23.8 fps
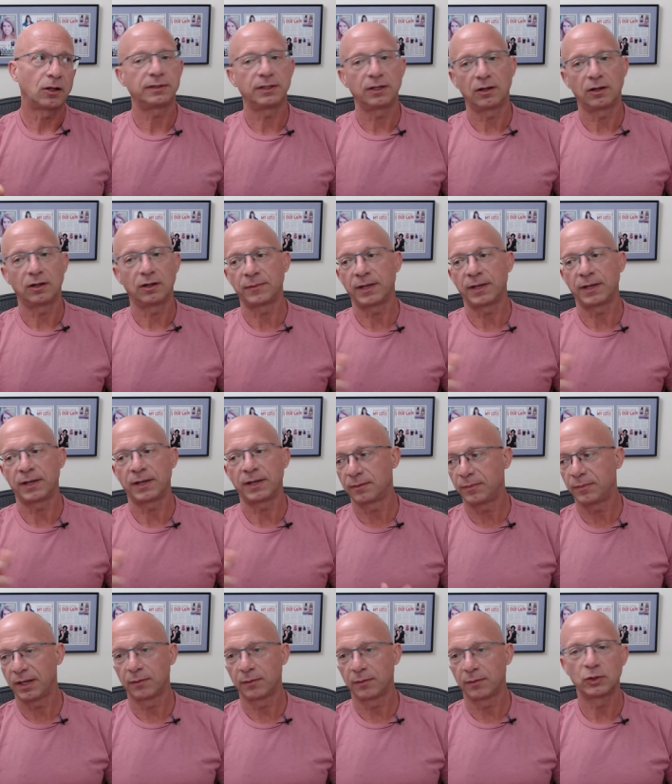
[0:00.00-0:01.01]
you know, I'm not going to
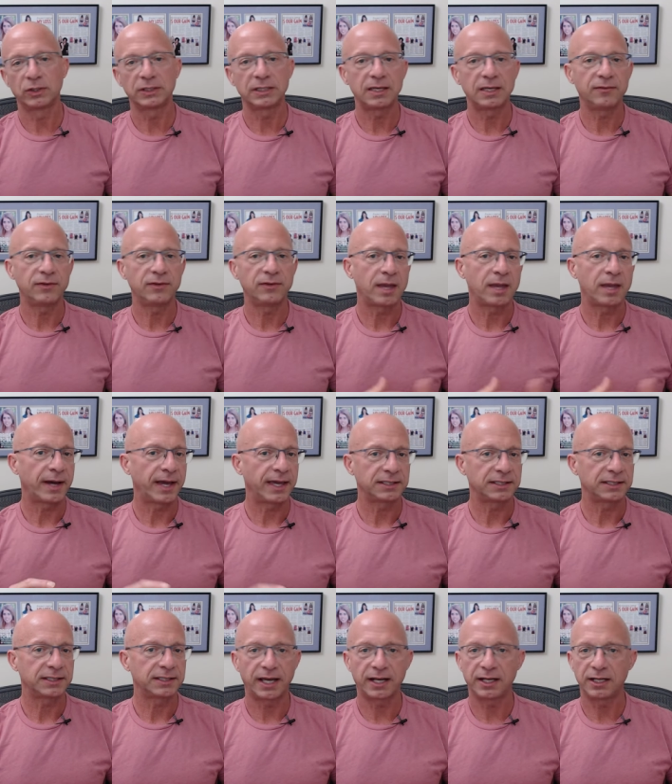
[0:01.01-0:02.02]
be able to alleviate my
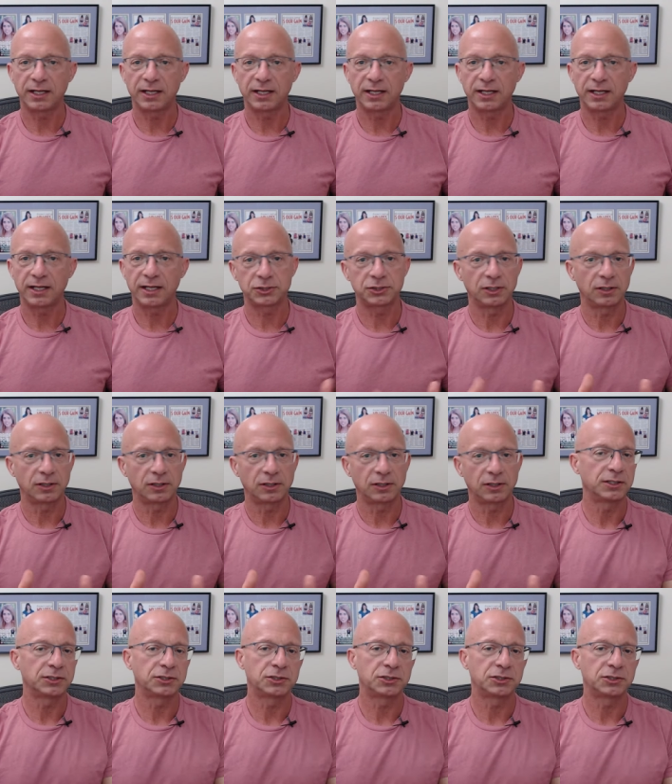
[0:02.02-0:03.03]
anxiety and depression if I
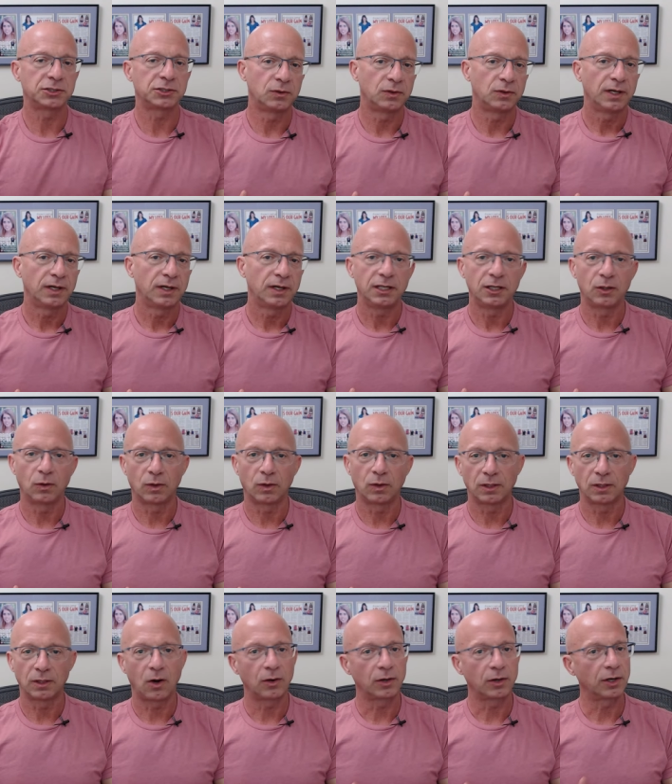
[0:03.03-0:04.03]
just do, you know, a
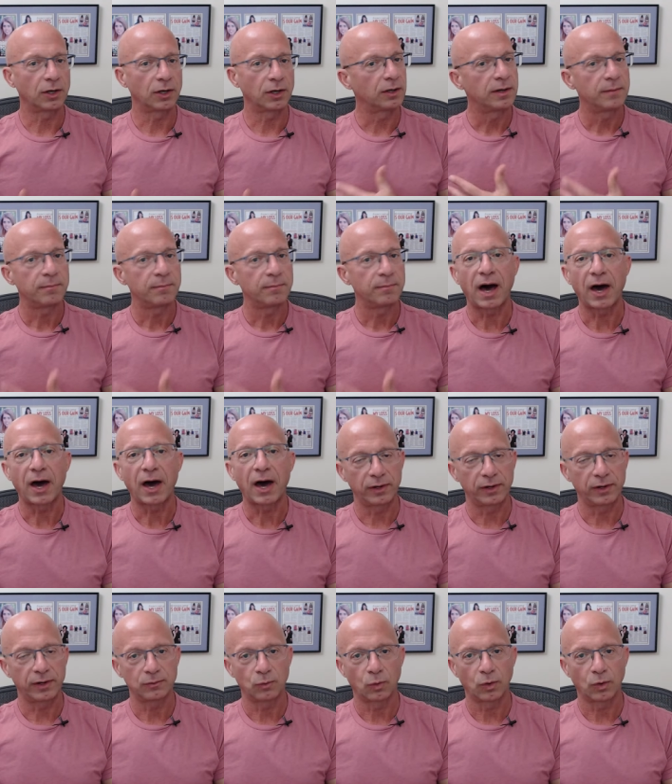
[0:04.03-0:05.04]
longer,
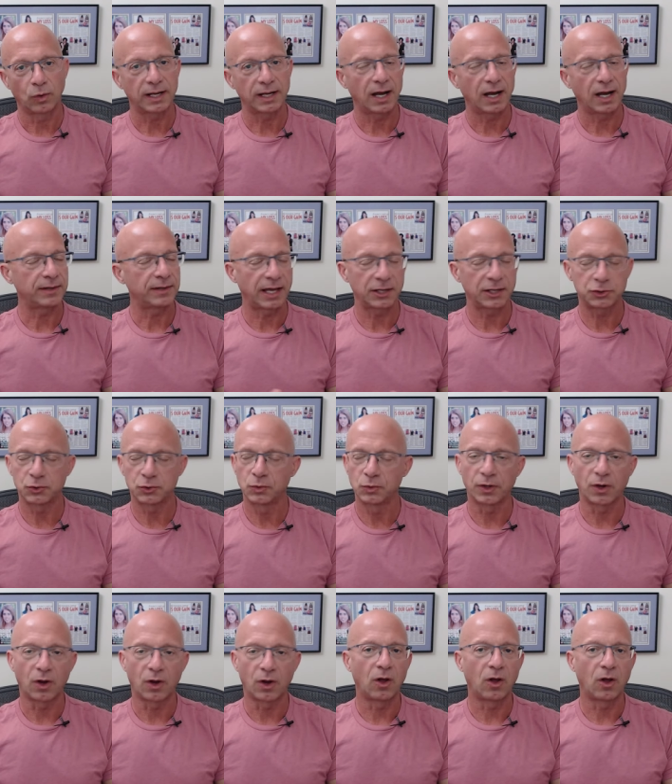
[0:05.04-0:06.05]
moderate workout. Not true
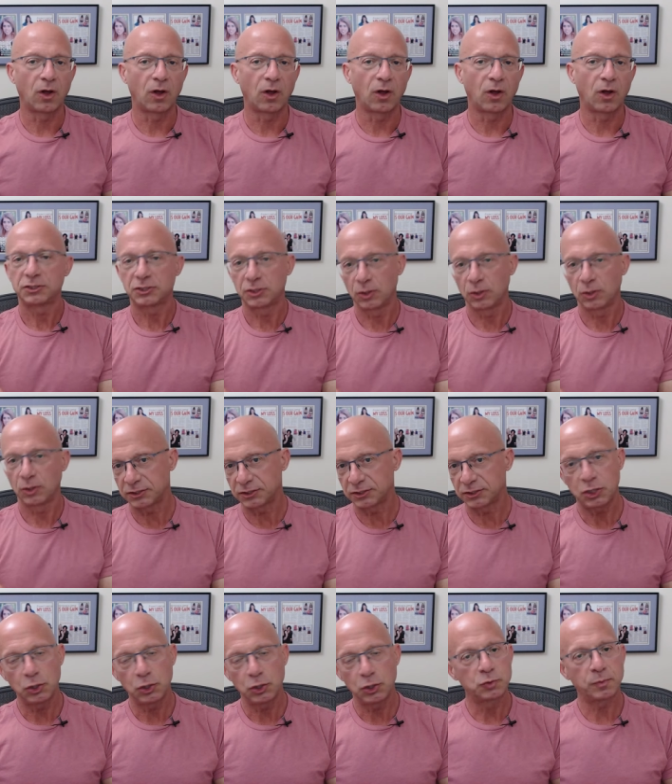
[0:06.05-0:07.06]
at all. Still has
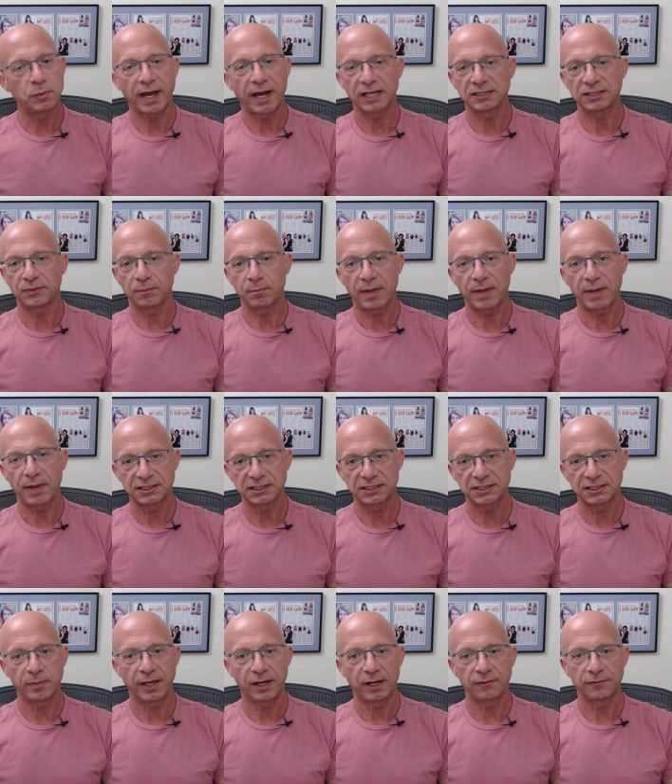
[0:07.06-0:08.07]
huge
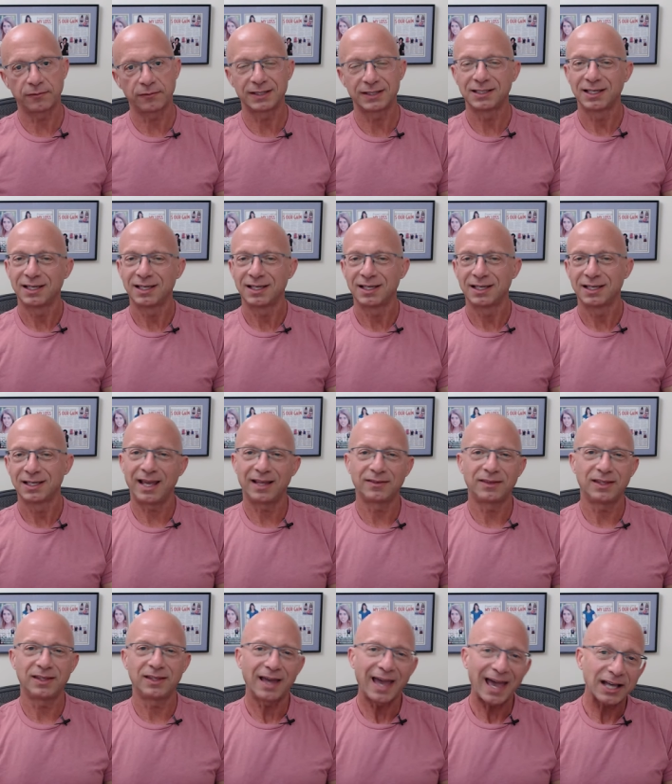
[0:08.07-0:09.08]
positive benefits.
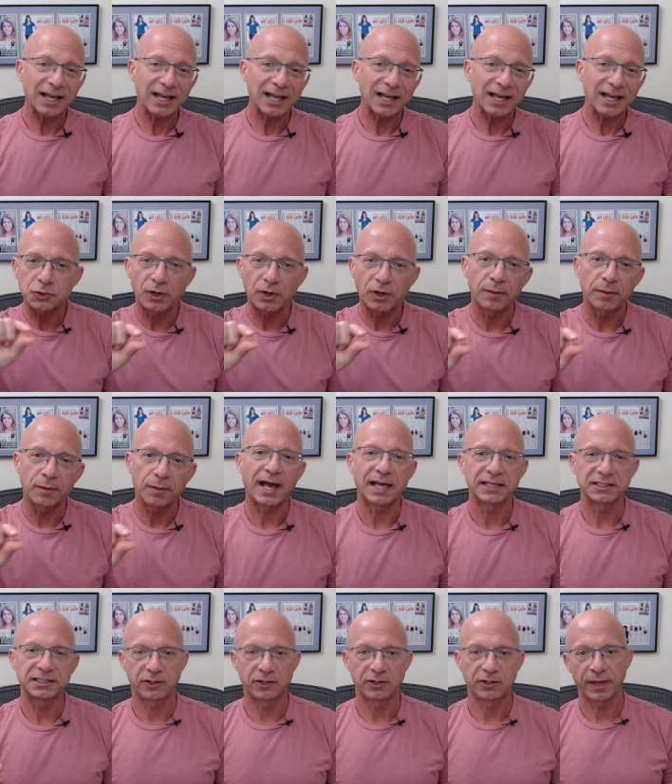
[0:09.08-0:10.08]
And the extra
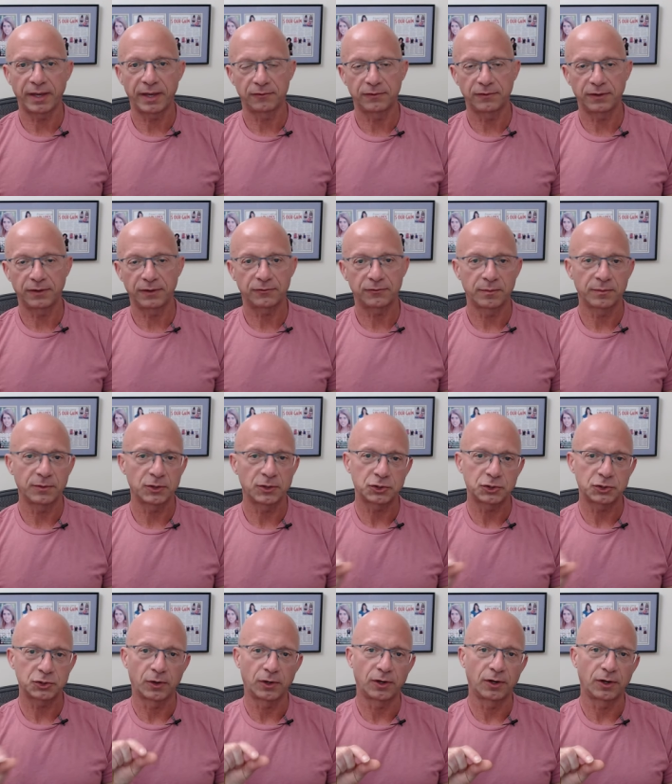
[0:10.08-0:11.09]
positive benefit from the
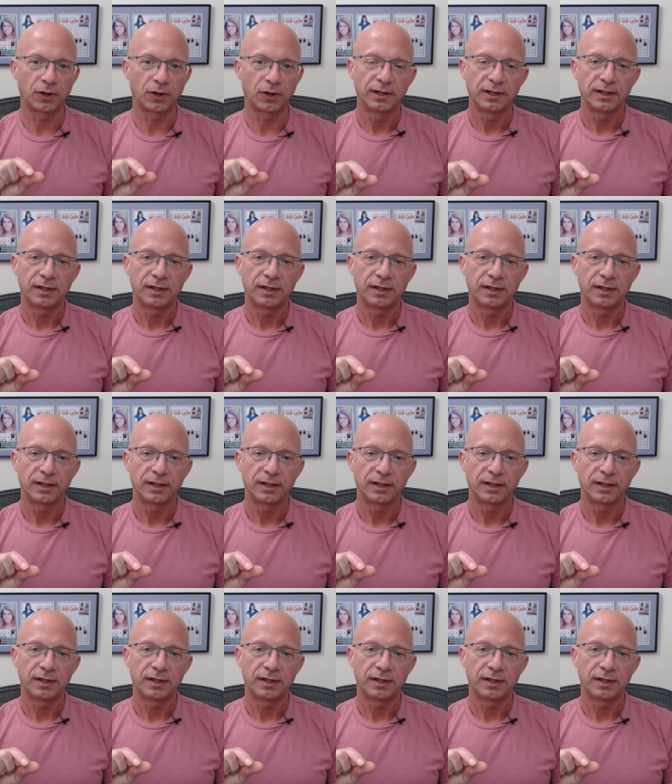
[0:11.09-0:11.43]
shorter